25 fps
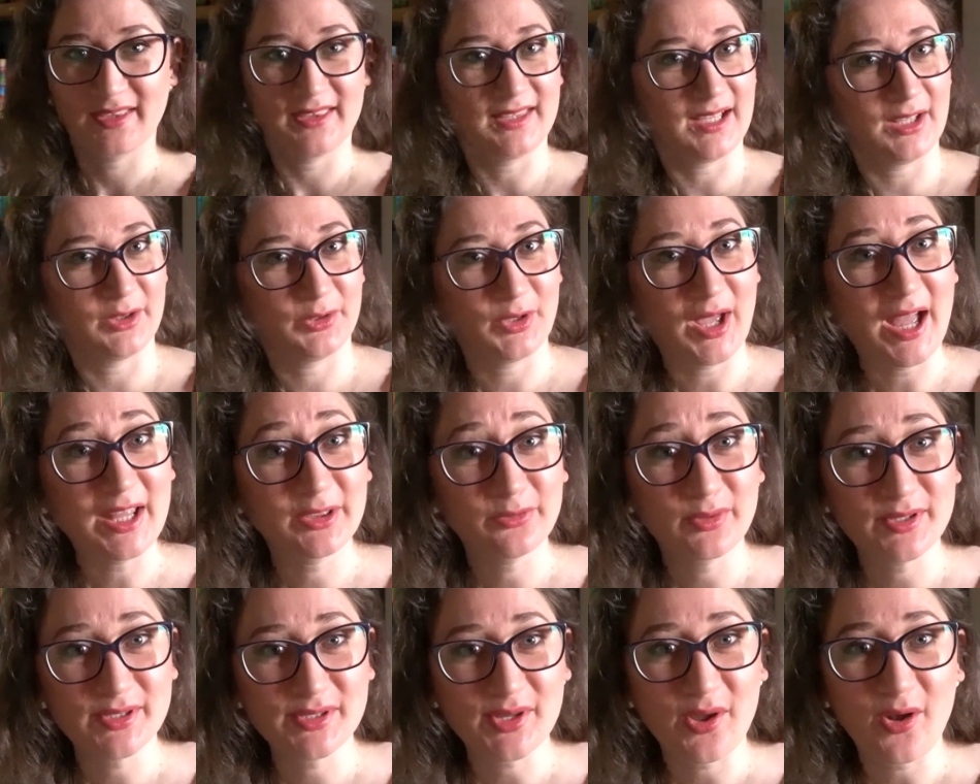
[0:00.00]
Now that
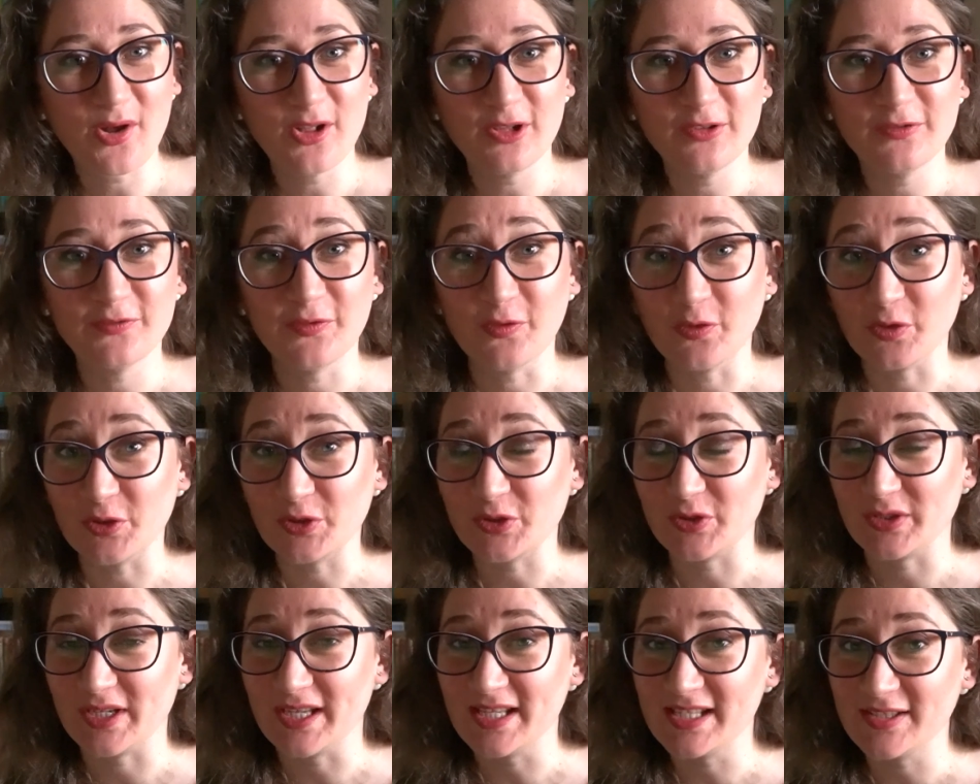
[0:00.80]
was all for
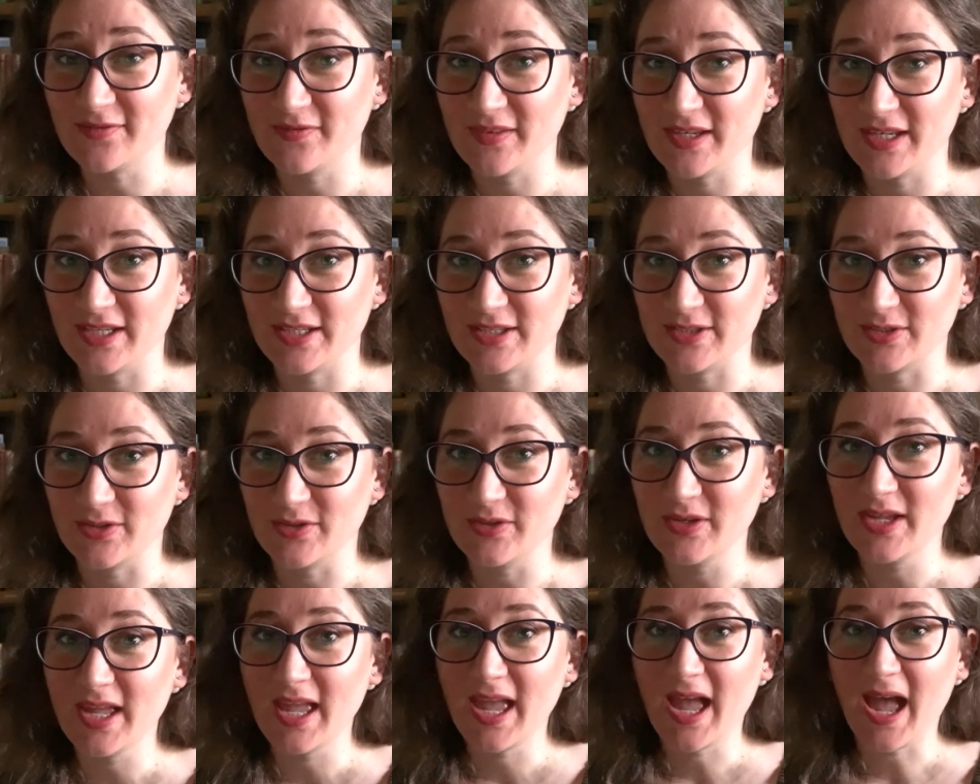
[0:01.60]
today's
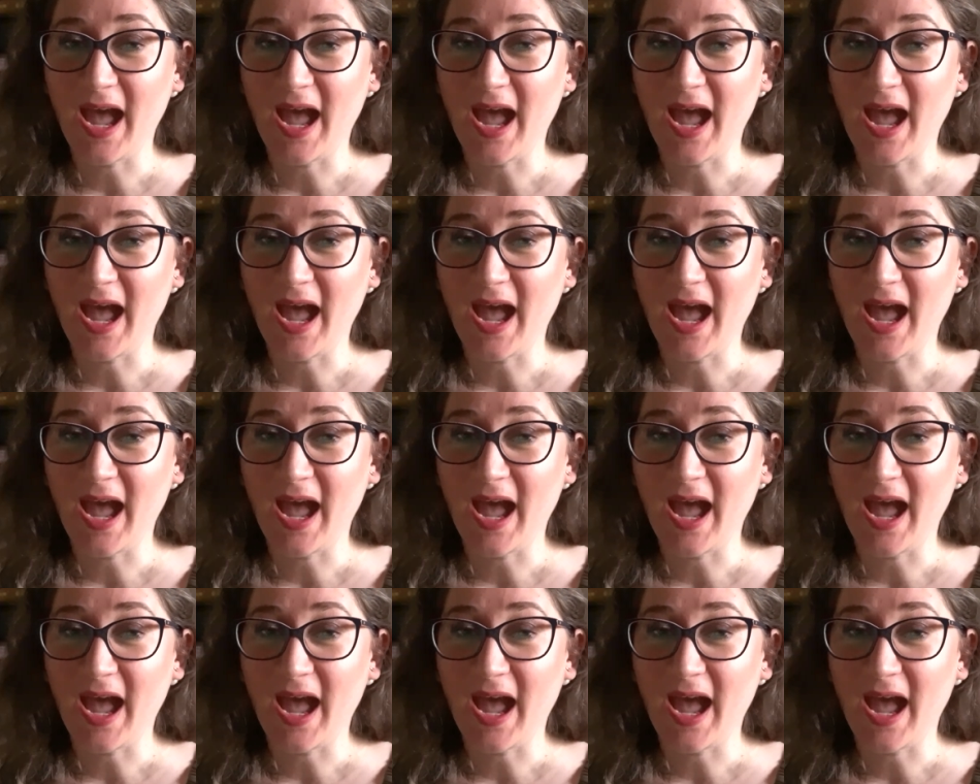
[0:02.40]
video.